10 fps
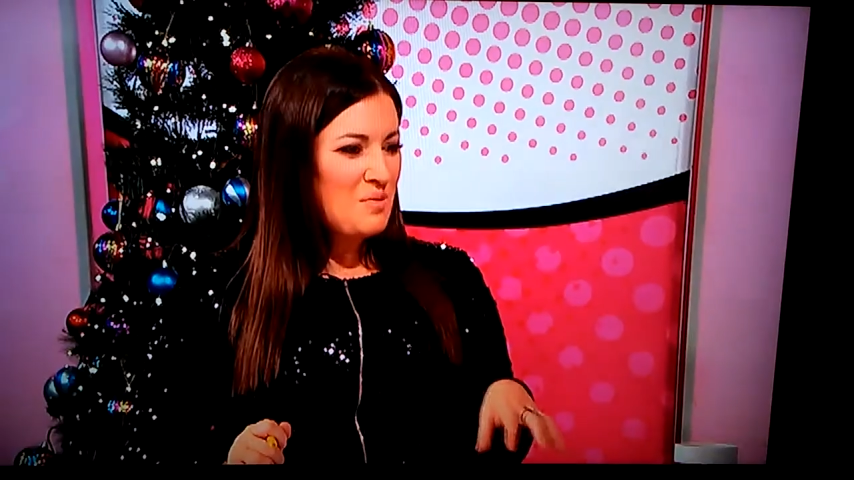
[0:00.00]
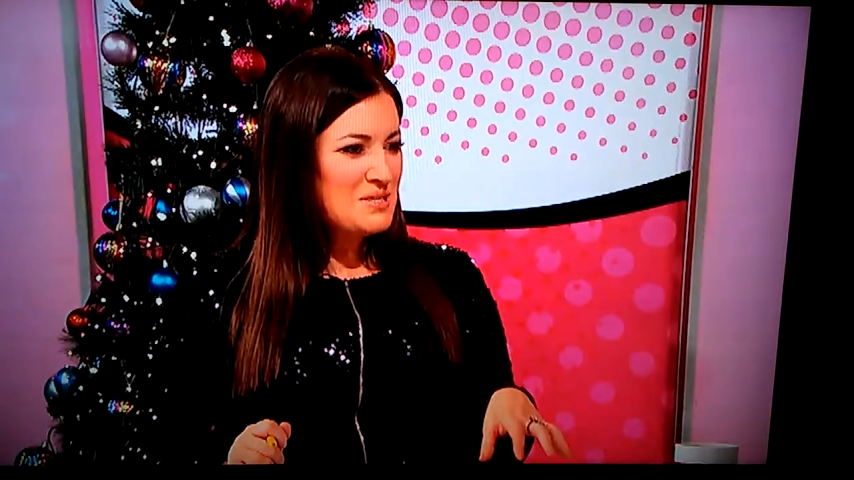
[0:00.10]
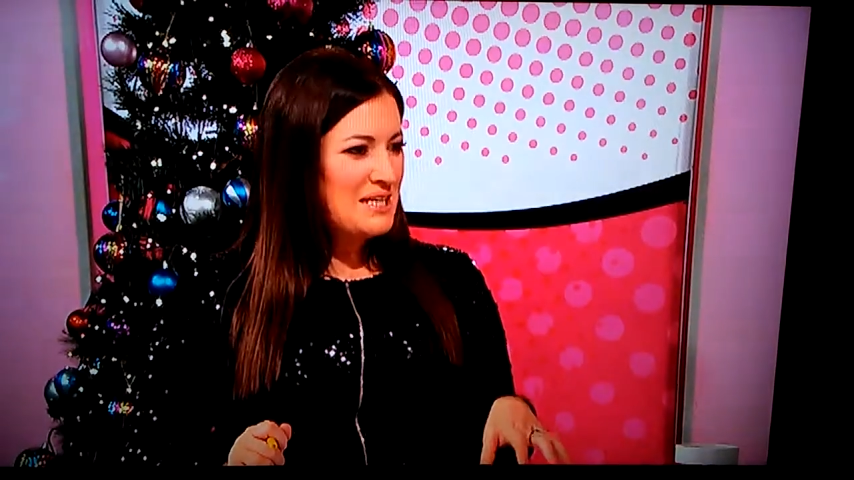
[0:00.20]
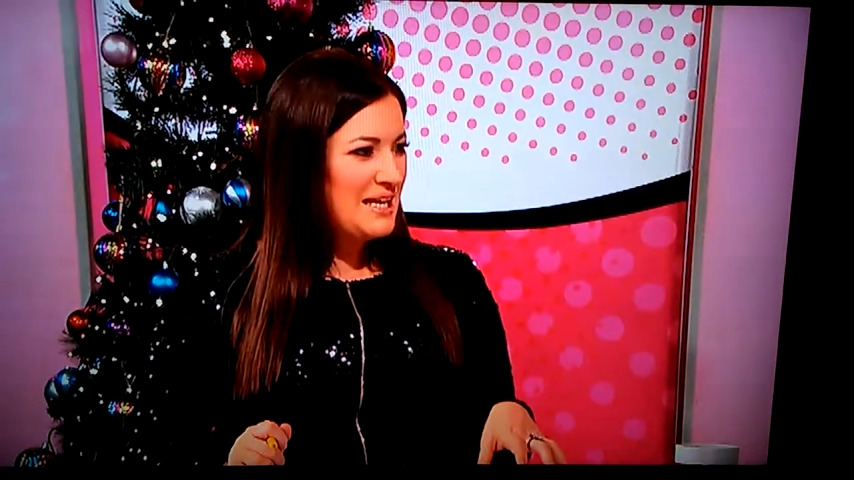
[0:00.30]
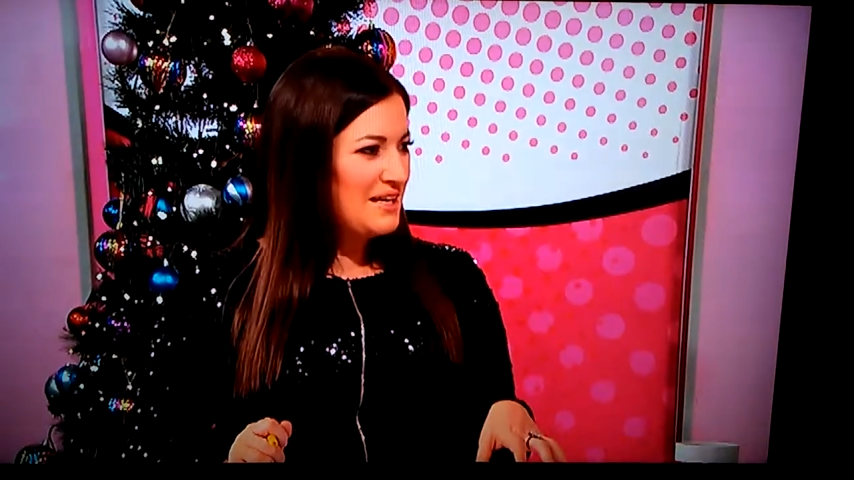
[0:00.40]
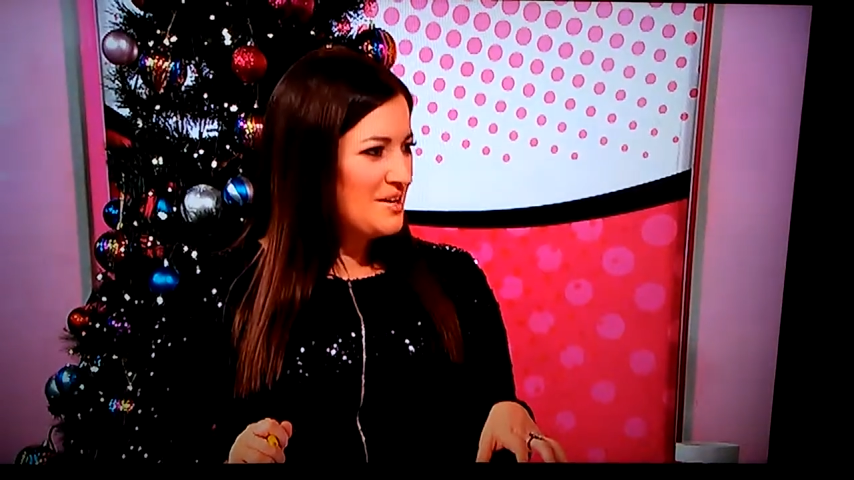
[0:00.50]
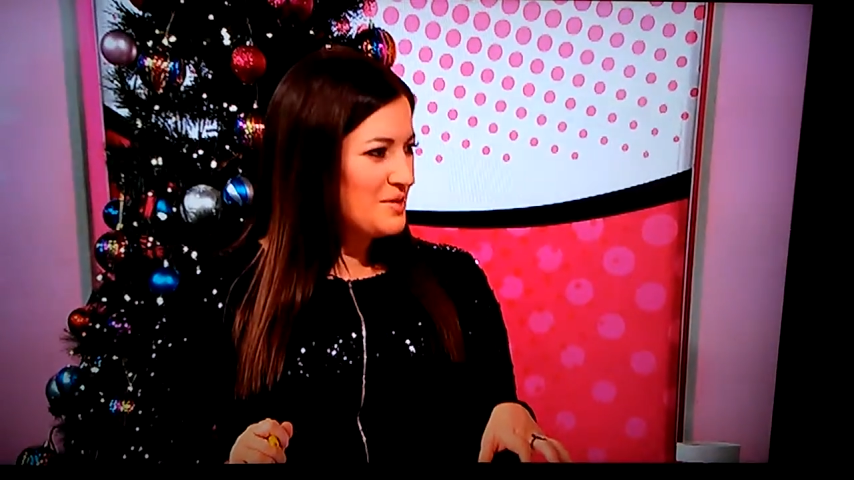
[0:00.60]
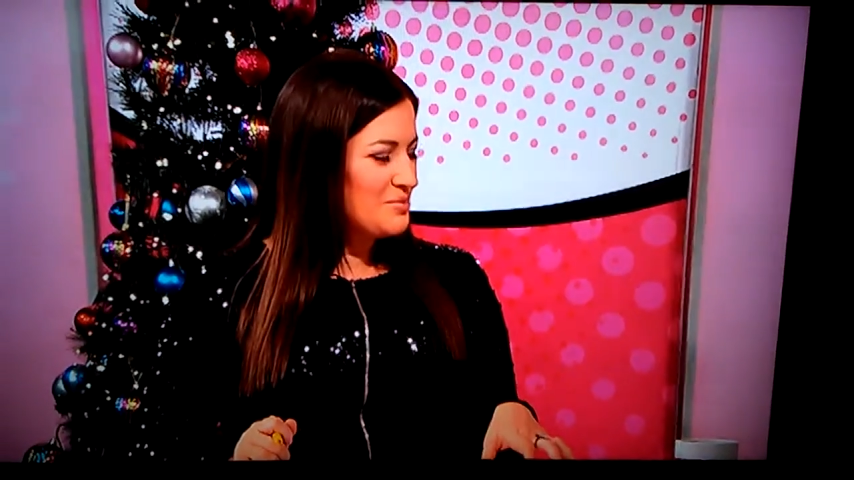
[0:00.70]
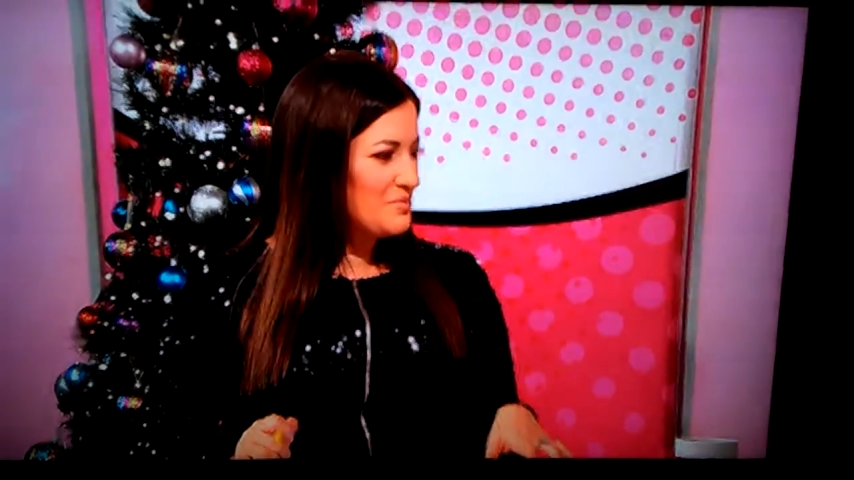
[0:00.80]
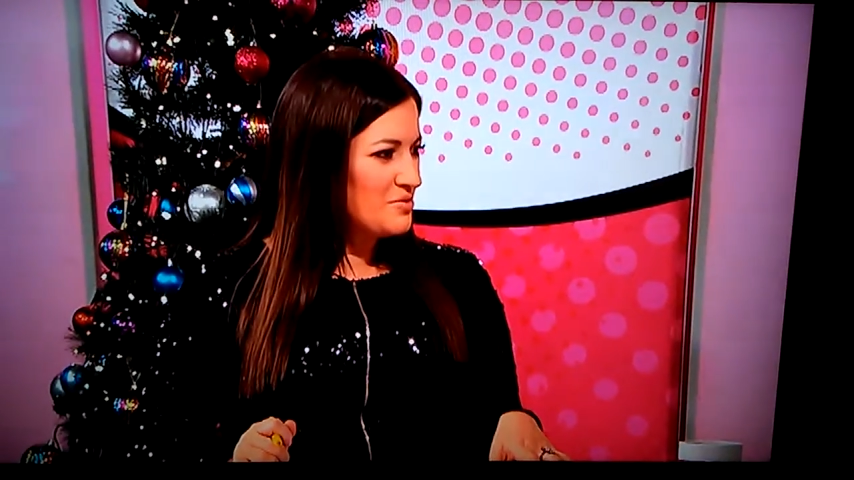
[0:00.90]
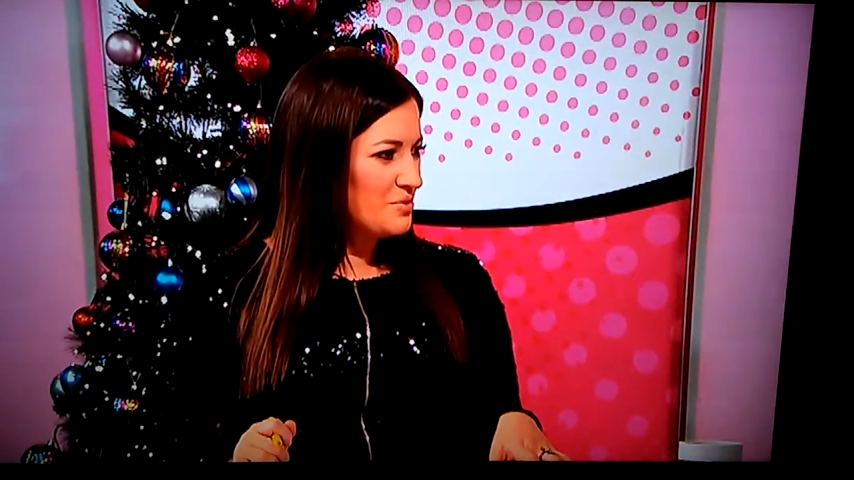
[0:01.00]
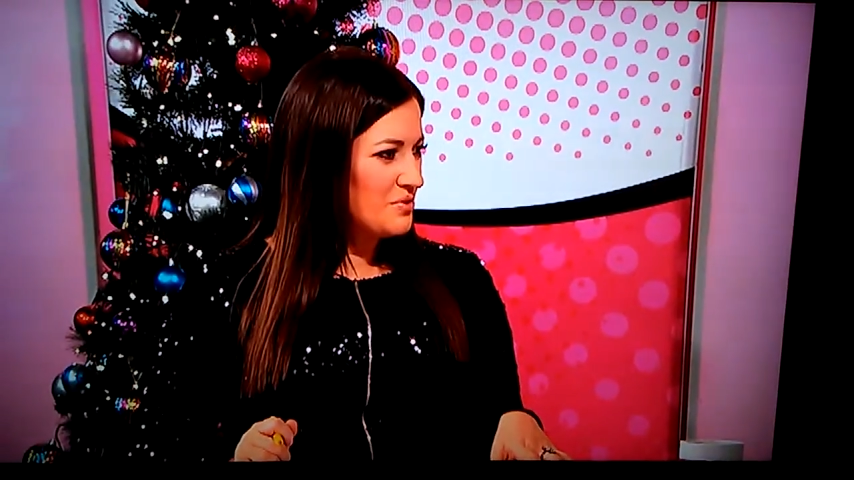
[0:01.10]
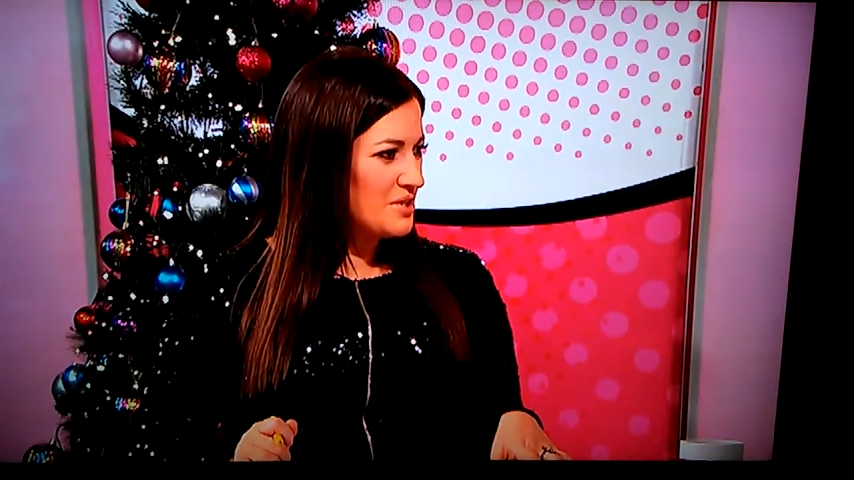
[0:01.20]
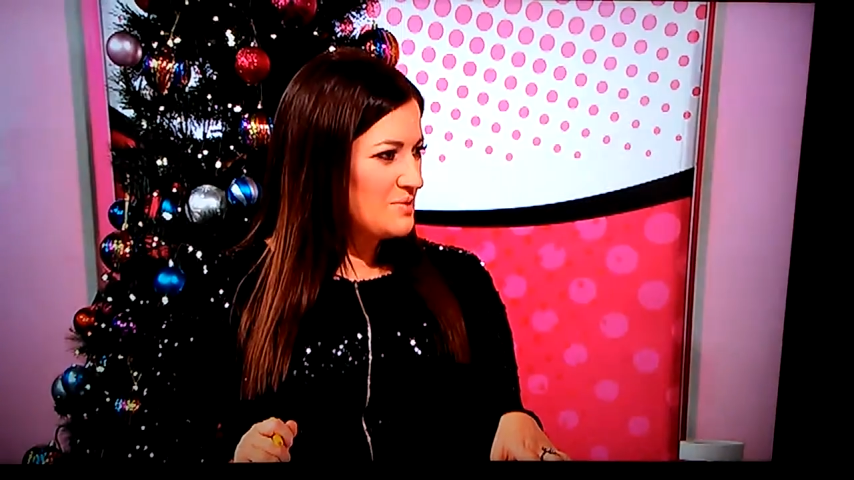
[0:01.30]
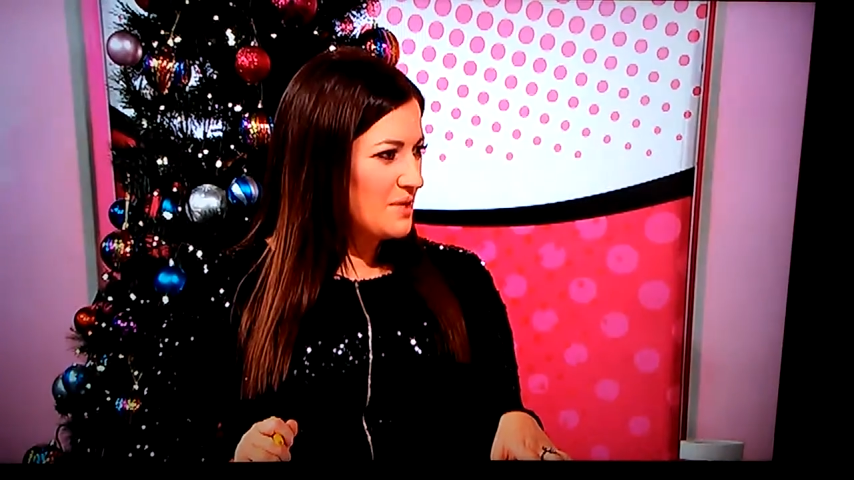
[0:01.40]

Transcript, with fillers: what was LA like in the first?